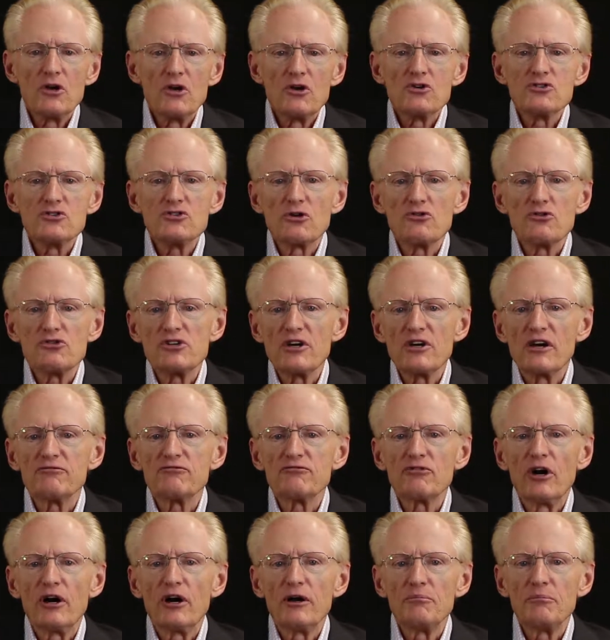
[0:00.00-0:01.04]
So
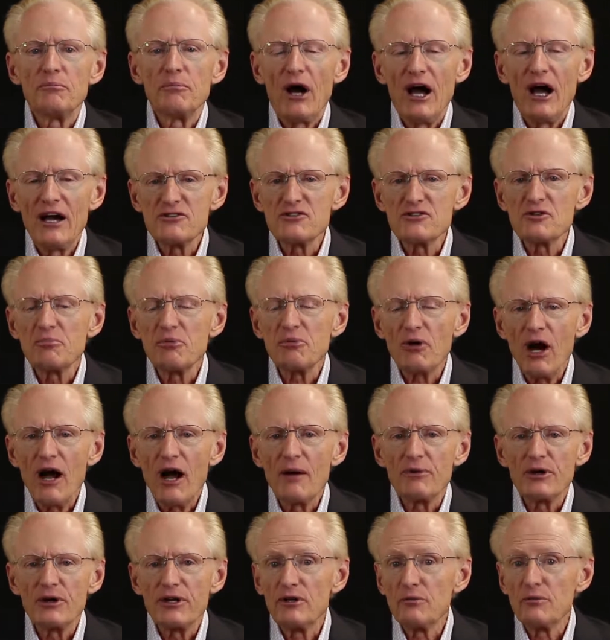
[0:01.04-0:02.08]
Chevron buys the
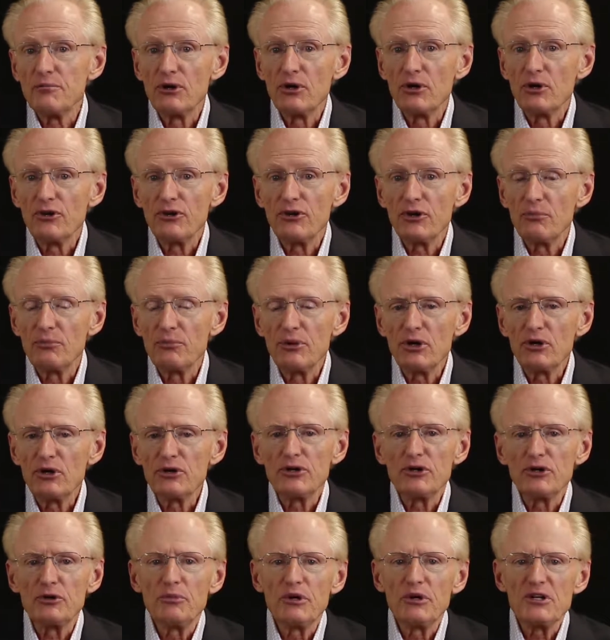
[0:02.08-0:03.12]
property to build their
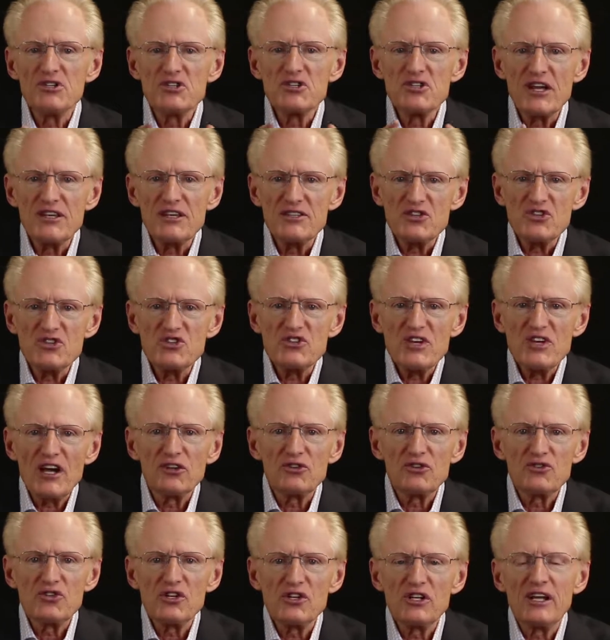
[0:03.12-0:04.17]
building, but then
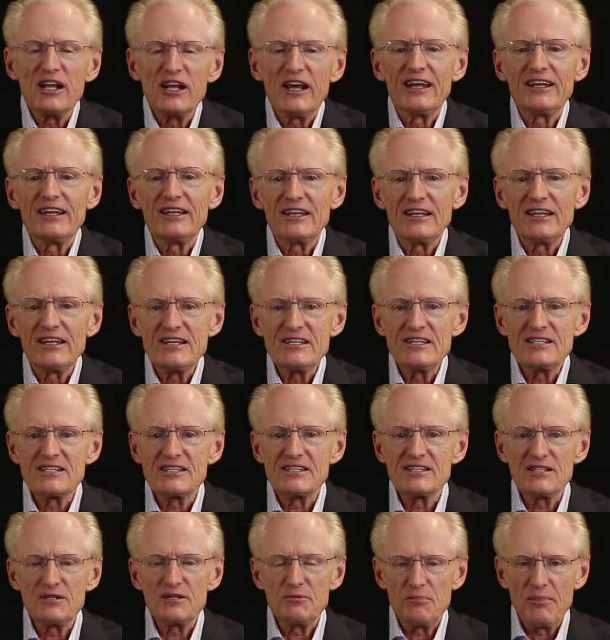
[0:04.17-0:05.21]
sells it and
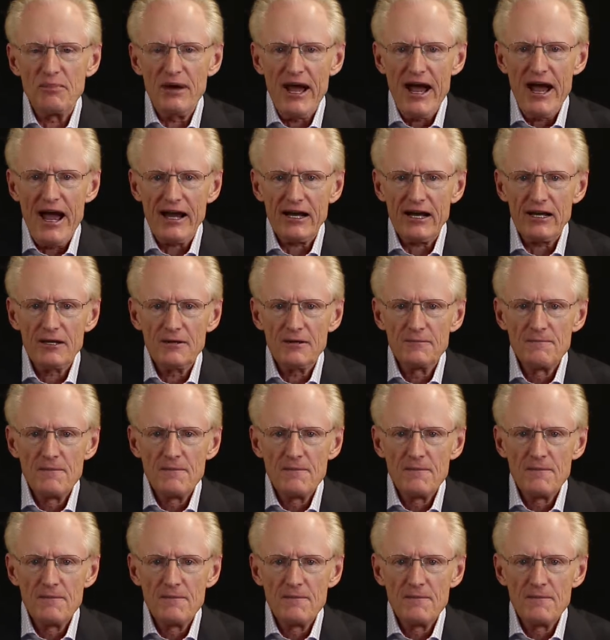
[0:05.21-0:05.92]
leases it back.